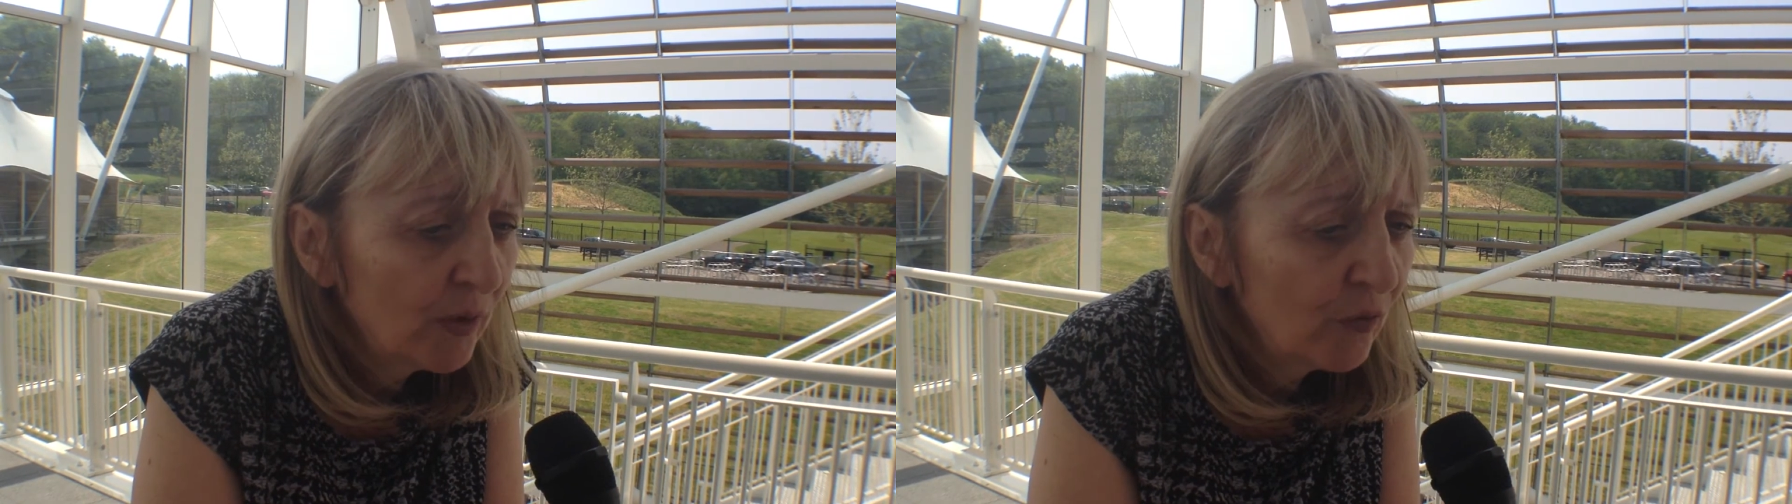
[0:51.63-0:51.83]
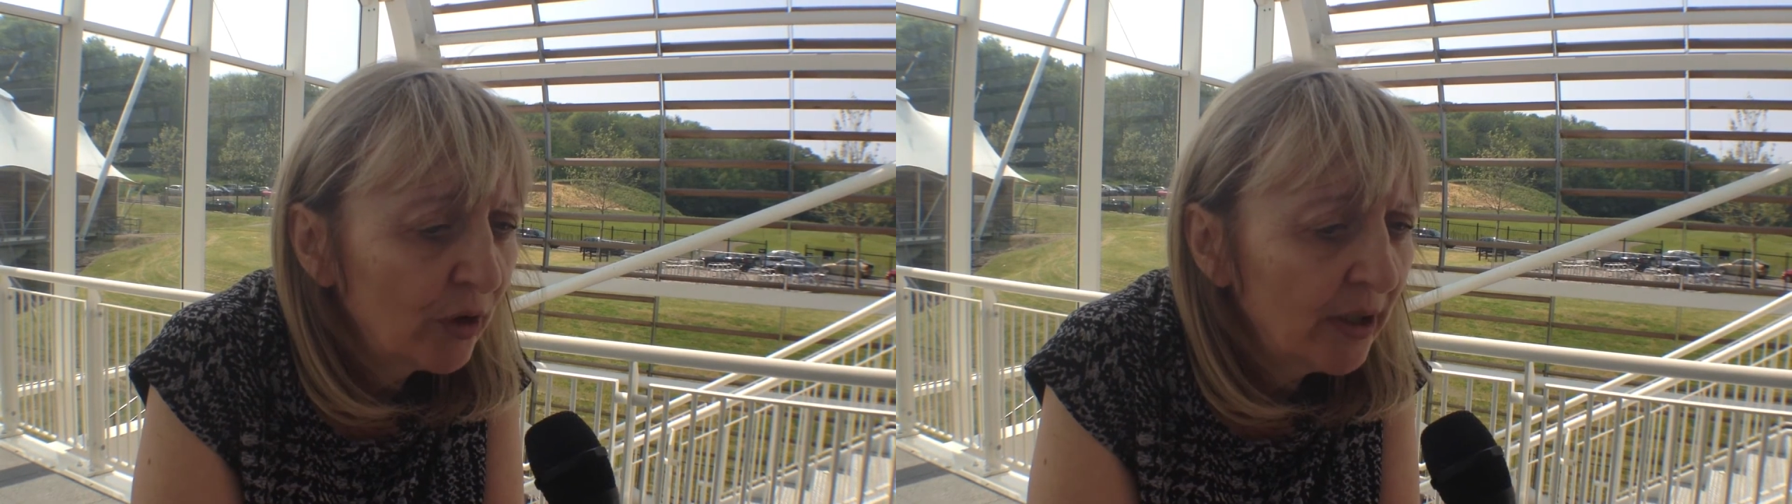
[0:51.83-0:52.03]

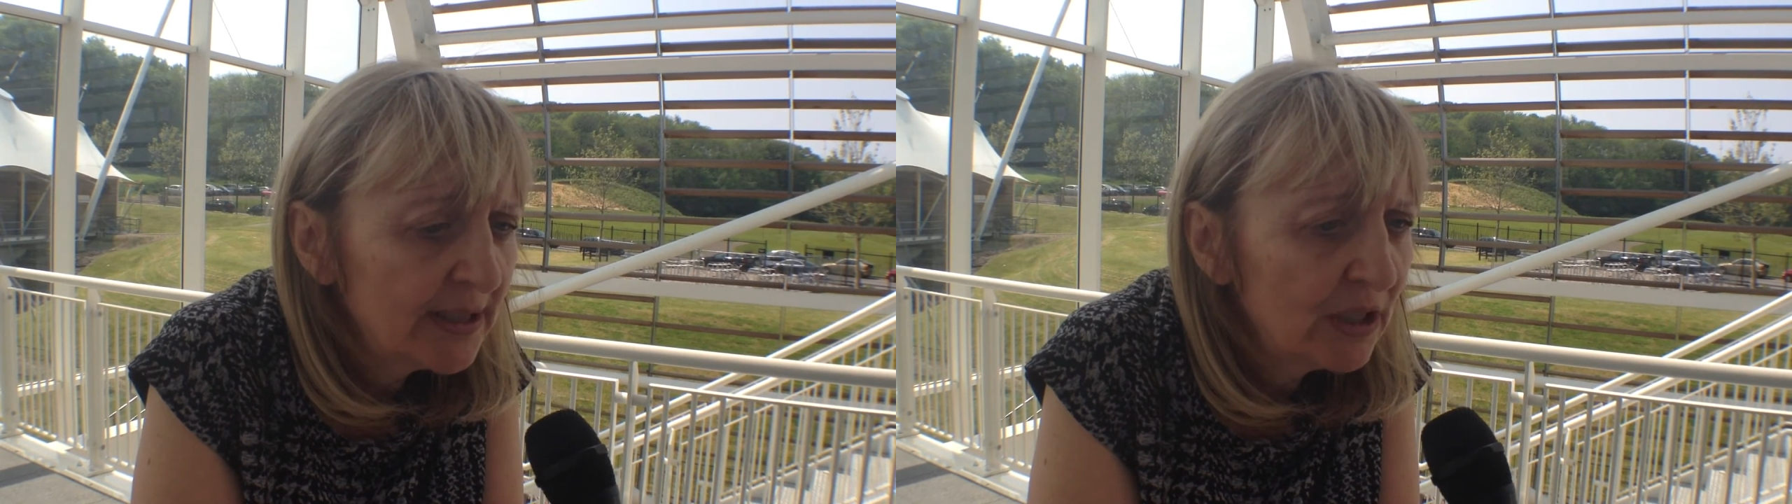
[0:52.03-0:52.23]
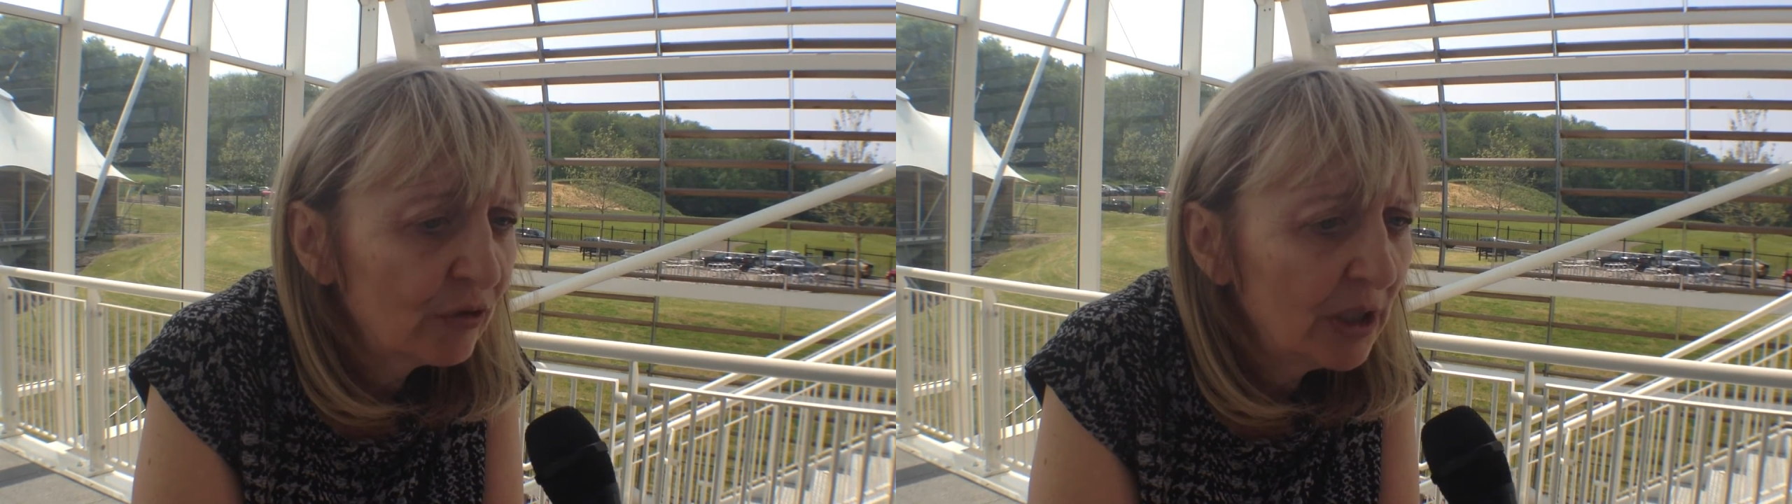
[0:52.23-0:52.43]
We've got
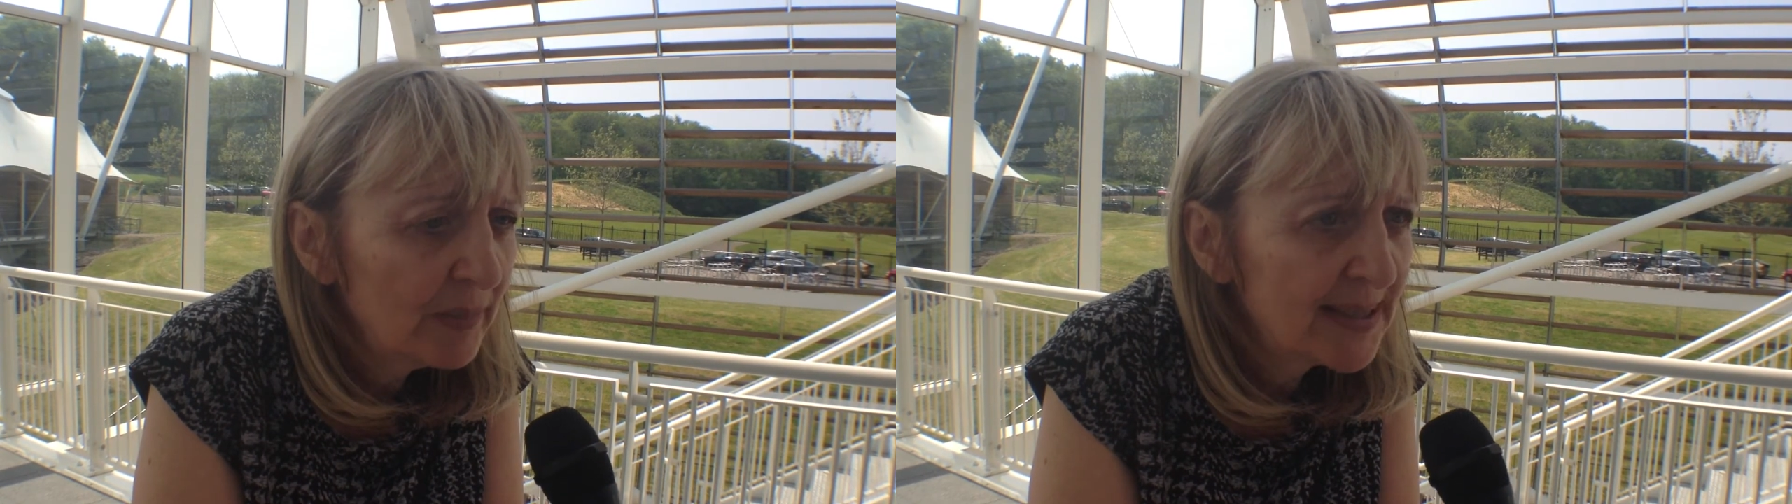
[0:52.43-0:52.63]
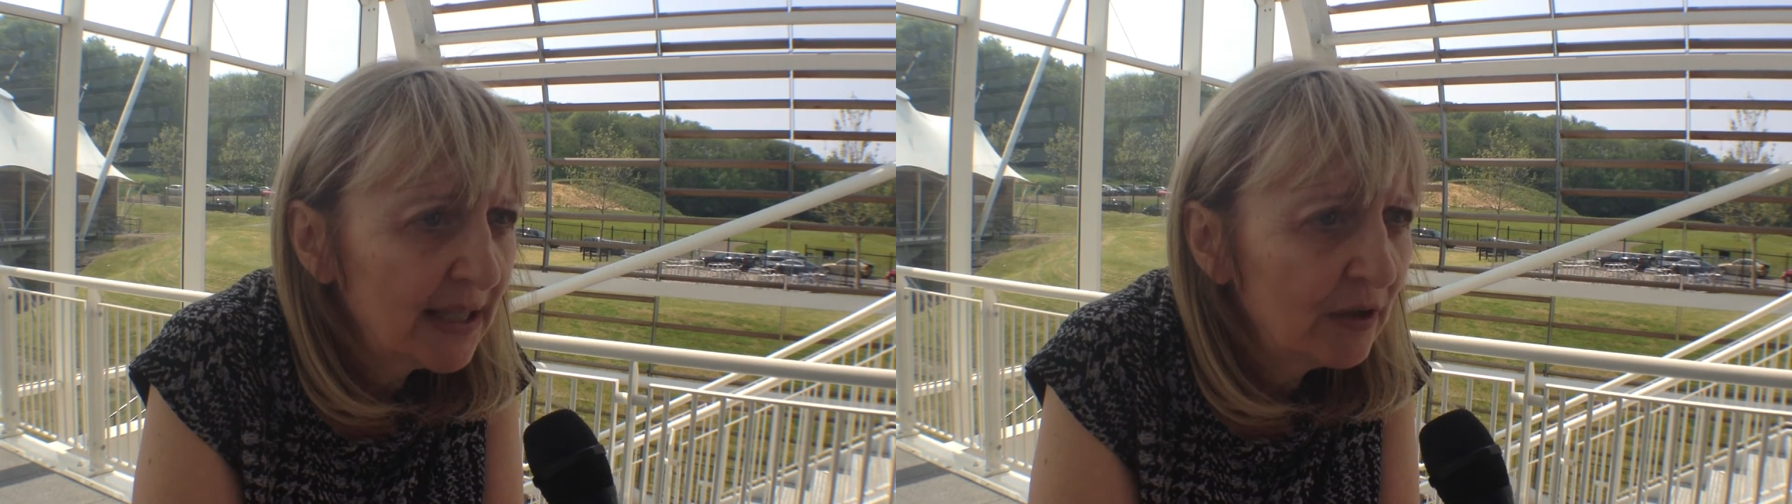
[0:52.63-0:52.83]

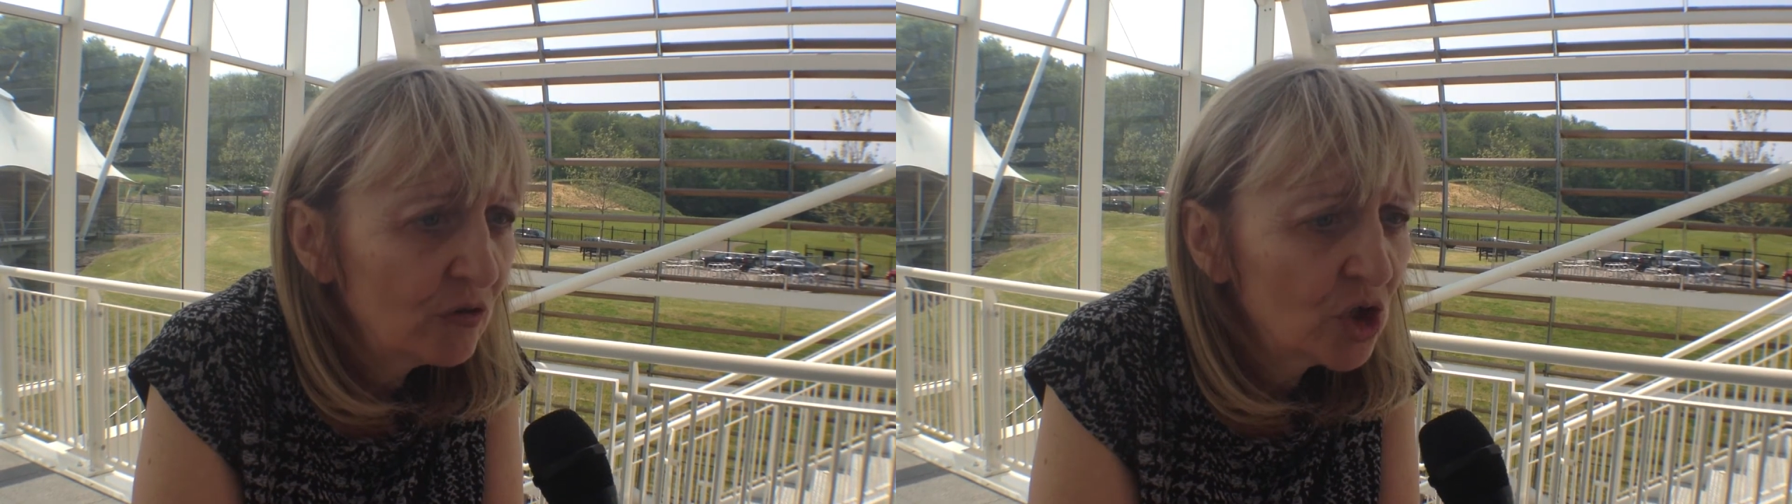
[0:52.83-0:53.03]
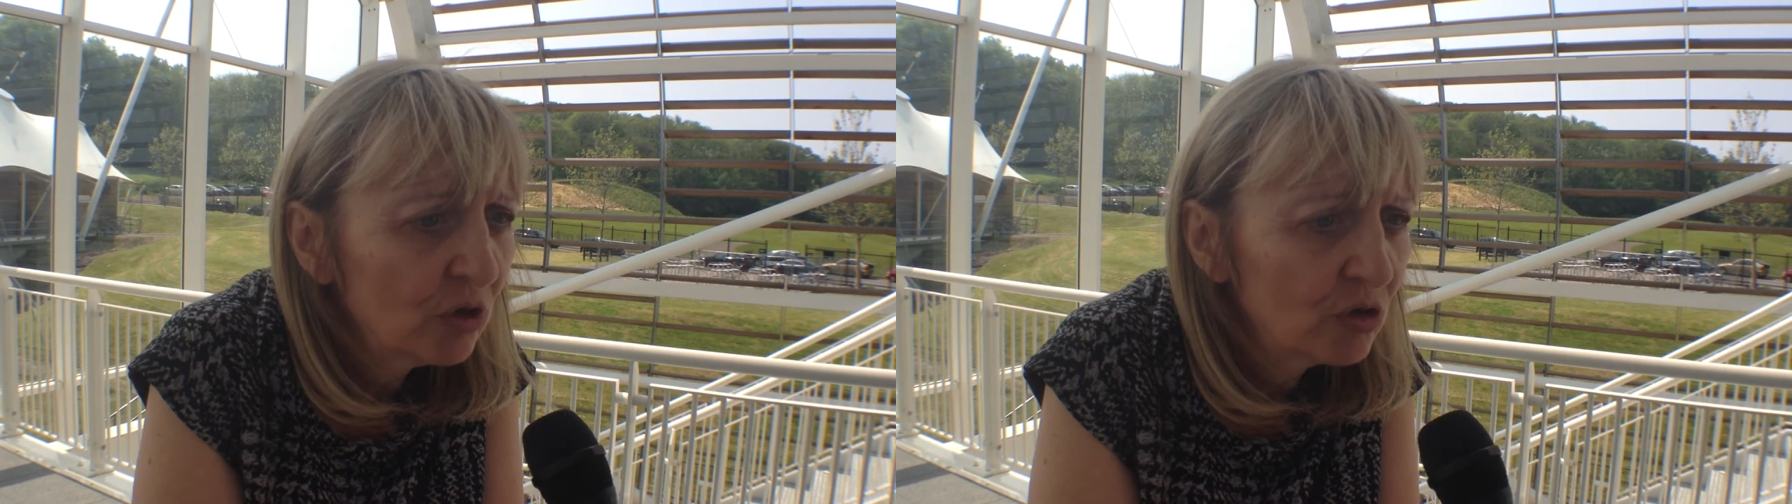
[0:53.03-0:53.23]
93%
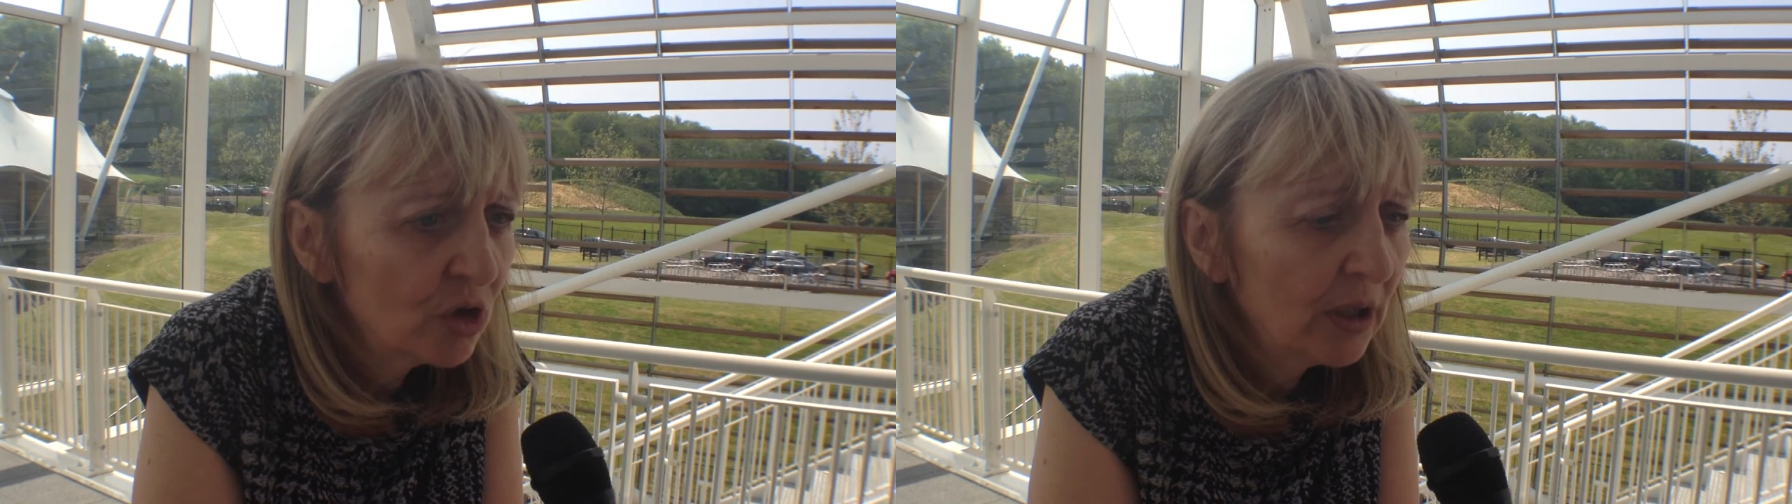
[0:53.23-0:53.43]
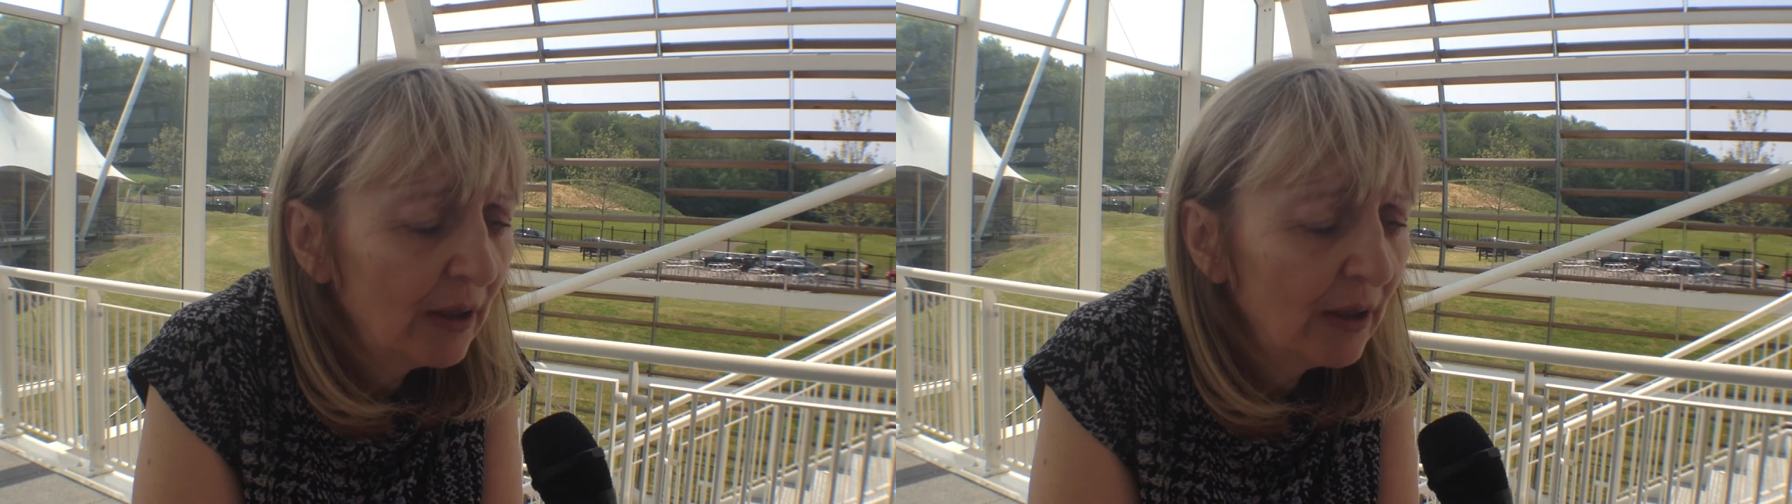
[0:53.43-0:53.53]
of children